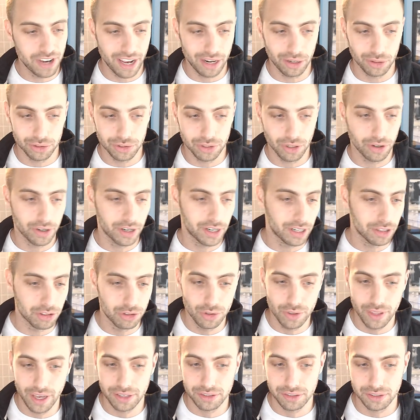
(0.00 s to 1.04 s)
channel started in
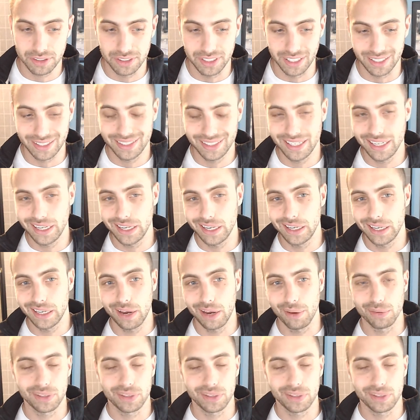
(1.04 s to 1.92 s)
2016.